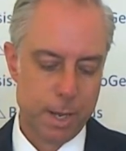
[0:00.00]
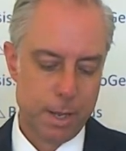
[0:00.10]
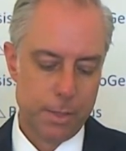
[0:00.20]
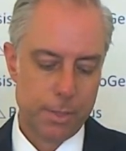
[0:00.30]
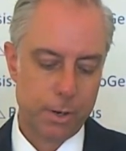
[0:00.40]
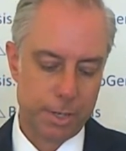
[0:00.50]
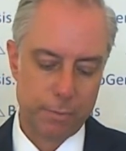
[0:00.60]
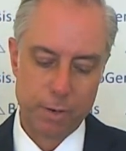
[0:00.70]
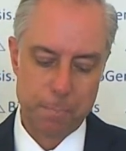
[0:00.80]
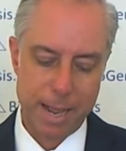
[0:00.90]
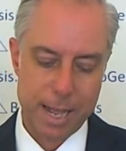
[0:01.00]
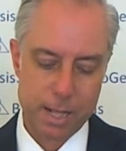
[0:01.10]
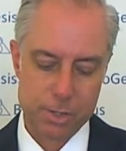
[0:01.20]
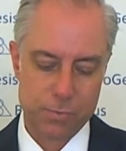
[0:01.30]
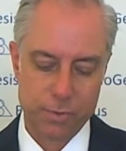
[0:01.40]
There are different
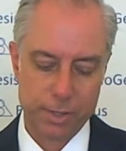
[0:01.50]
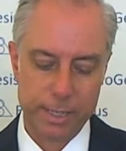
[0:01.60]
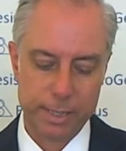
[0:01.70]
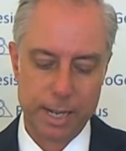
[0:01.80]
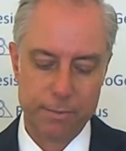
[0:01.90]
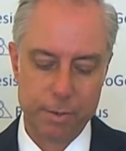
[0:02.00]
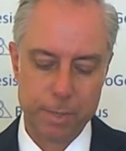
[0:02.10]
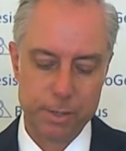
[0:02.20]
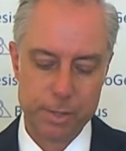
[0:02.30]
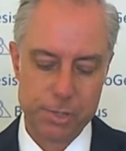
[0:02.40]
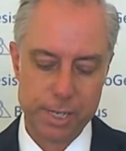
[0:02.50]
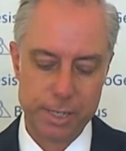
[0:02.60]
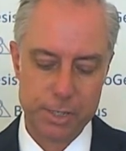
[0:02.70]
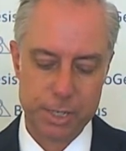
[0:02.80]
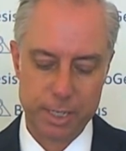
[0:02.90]
paths for the enlivenment of the
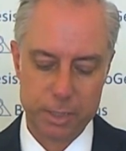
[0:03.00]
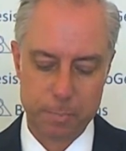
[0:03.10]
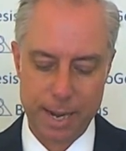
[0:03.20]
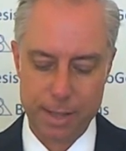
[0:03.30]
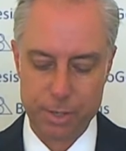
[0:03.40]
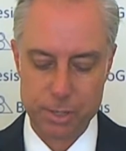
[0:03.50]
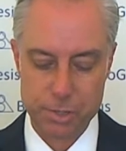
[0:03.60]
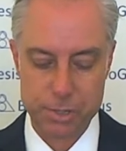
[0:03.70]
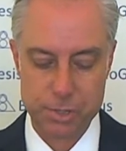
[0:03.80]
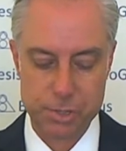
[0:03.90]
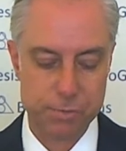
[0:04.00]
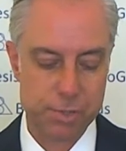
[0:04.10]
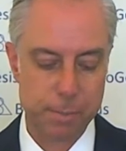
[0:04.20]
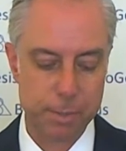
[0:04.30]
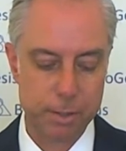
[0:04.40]
seed. Each path consists of
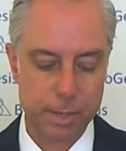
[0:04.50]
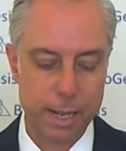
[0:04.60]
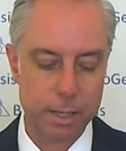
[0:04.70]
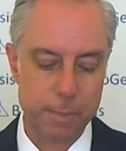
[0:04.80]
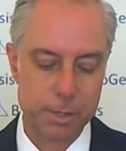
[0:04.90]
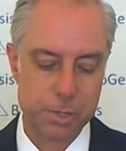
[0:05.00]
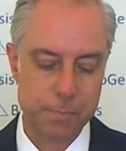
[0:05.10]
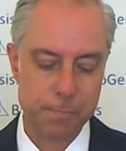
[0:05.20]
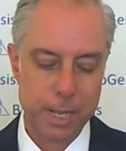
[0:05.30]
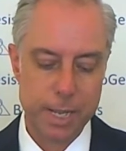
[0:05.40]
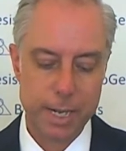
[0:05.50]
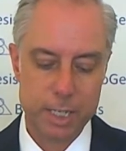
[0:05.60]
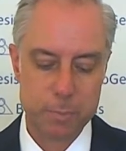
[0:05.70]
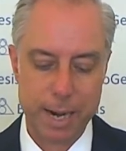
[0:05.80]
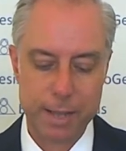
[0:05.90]
similar elements.
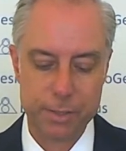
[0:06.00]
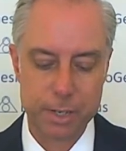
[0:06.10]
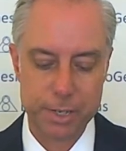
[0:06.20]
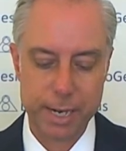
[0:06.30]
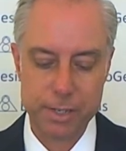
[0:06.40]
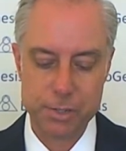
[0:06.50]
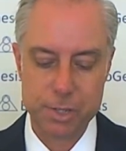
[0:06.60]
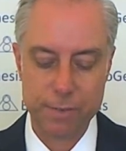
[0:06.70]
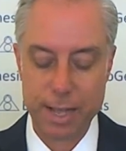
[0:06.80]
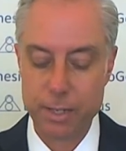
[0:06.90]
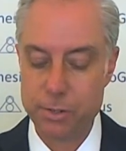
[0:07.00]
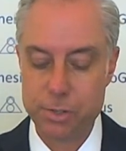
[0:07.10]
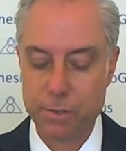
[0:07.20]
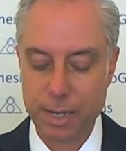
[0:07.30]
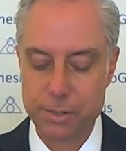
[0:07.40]
Each path contains the values
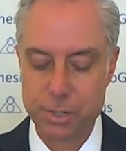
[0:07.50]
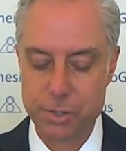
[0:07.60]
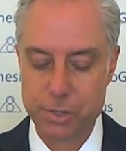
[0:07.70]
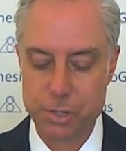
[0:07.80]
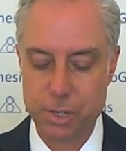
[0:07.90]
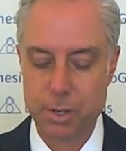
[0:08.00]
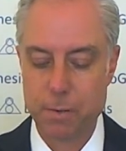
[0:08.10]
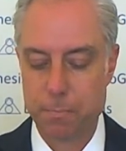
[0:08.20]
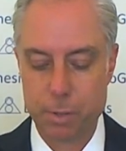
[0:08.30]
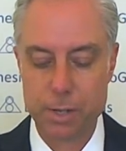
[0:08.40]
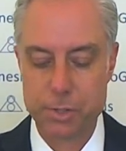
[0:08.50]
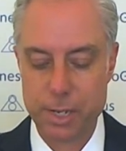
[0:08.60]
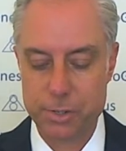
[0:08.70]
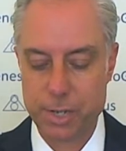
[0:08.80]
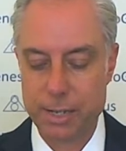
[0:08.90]
of essence,
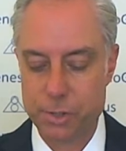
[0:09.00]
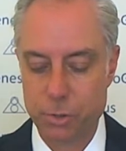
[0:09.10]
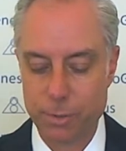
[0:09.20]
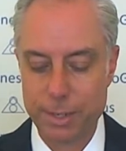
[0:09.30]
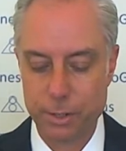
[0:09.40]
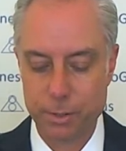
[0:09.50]
process, and surrender.